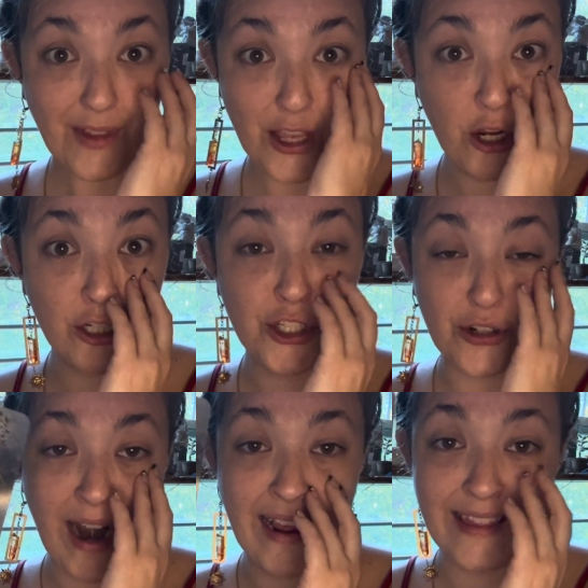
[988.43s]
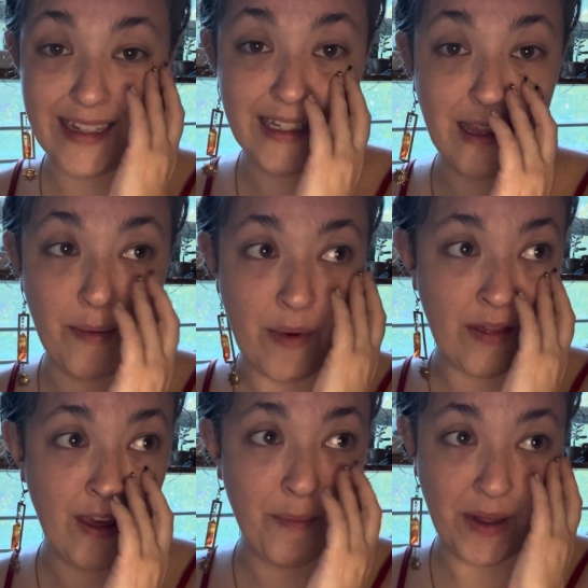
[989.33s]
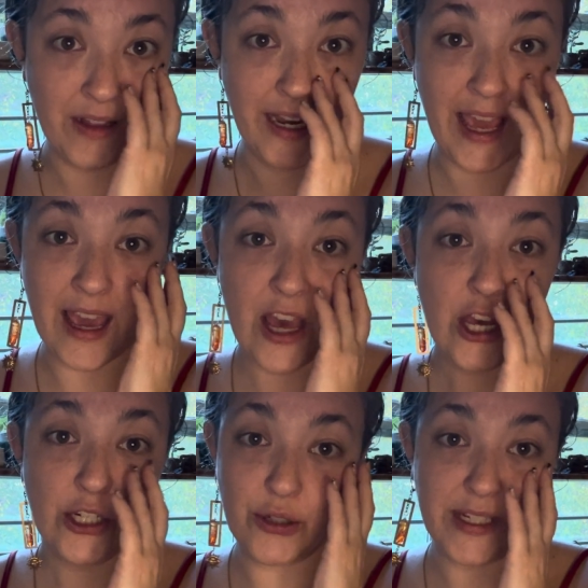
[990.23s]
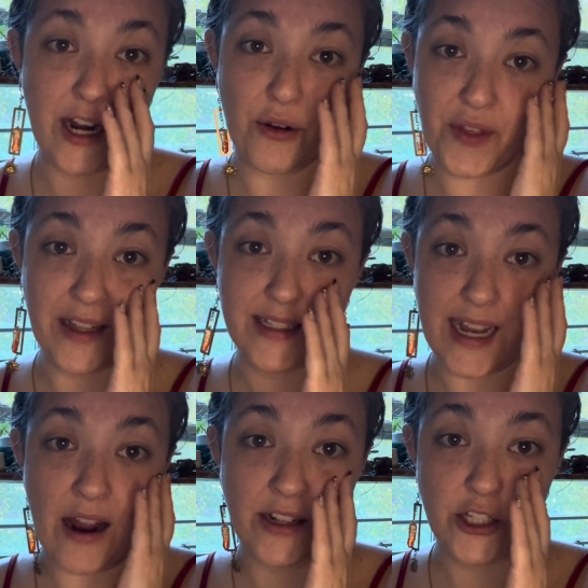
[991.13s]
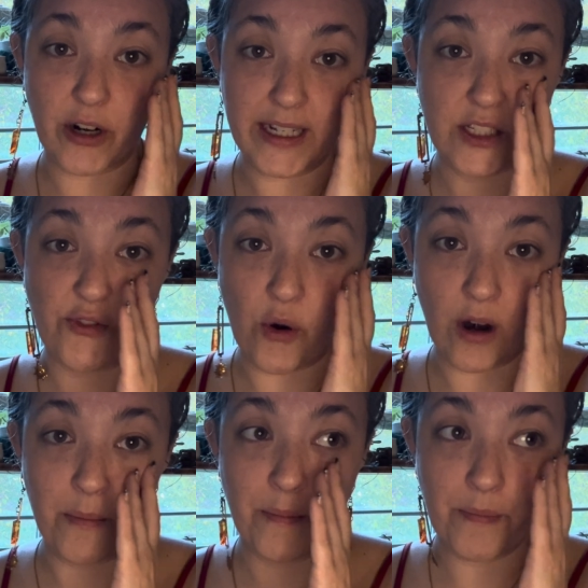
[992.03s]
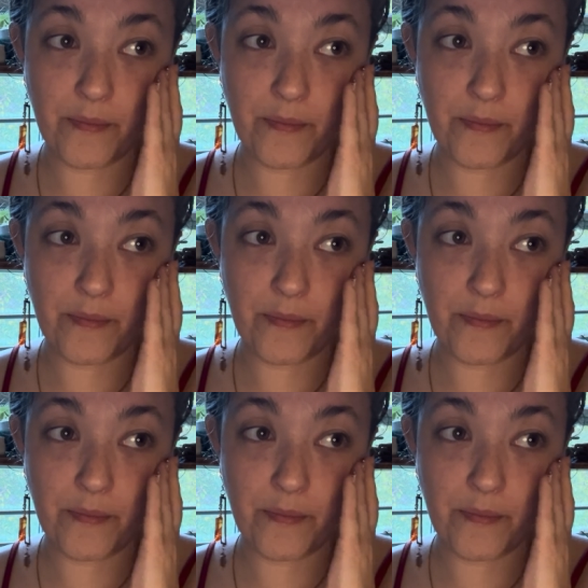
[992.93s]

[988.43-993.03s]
Your strength is the ability to tear things down and transform.